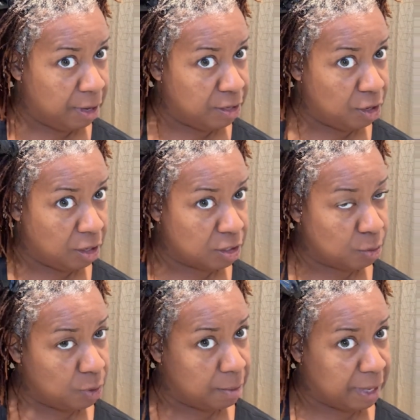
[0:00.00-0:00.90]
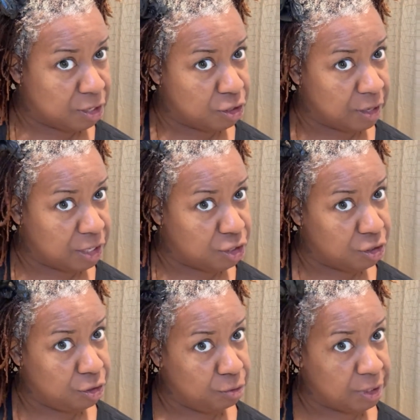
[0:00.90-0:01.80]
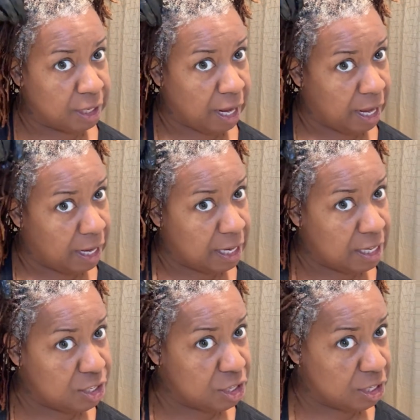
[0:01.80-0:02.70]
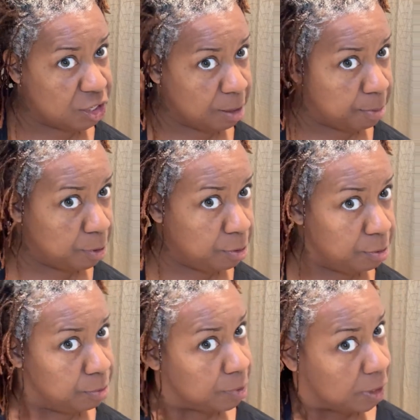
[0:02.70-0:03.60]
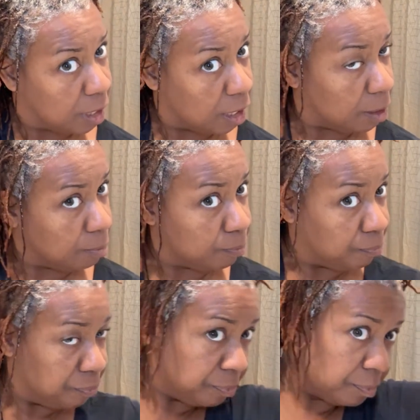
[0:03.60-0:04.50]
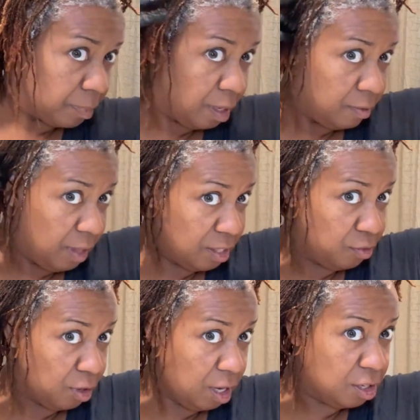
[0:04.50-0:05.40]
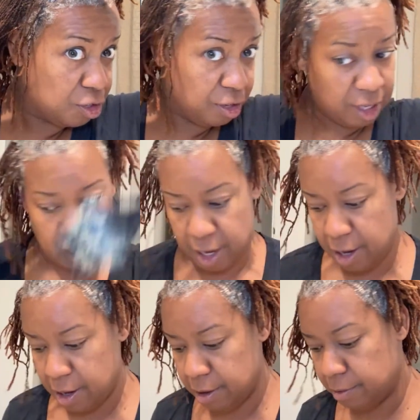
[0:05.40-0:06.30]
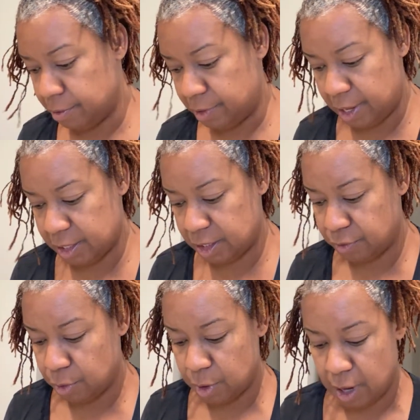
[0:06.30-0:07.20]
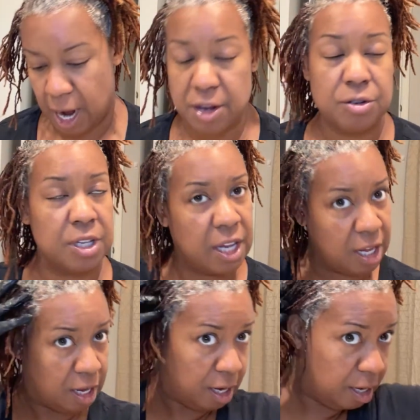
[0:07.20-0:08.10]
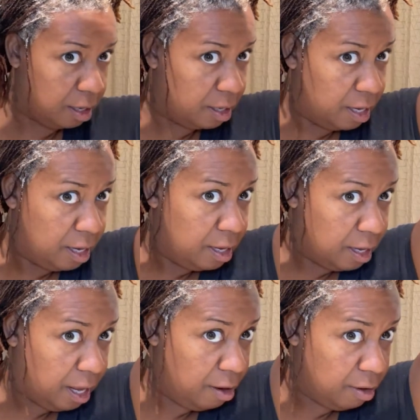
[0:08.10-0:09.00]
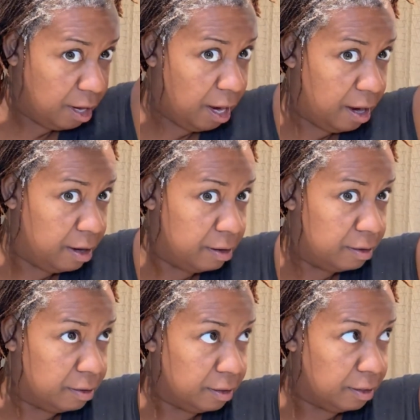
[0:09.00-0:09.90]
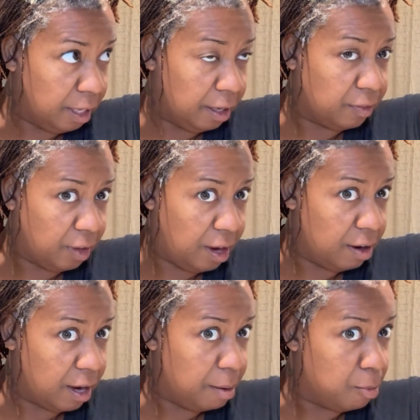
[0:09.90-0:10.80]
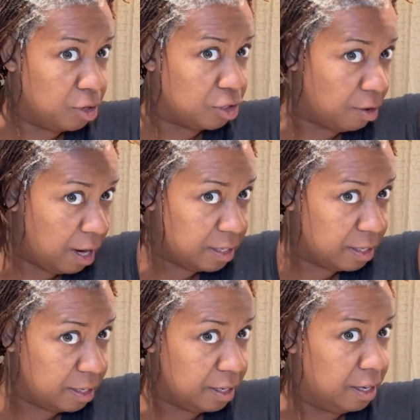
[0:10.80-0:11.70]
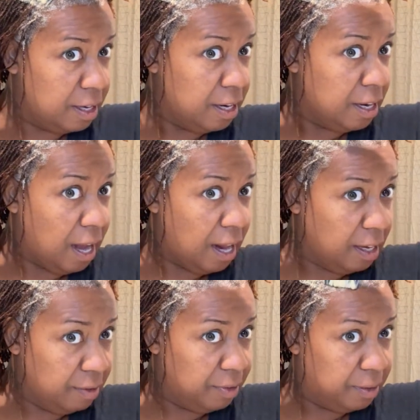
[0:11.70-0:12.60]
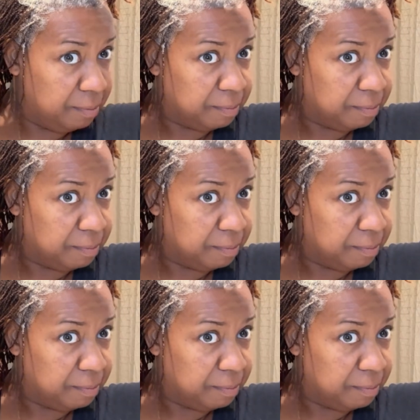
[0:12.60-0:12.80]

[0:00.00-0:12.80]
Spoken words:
And you also want to make sure that you're using a conditioning shampoo. That's for color treated hair. That's for, I use the Care. Yeah, the Care moisturizing. I love it.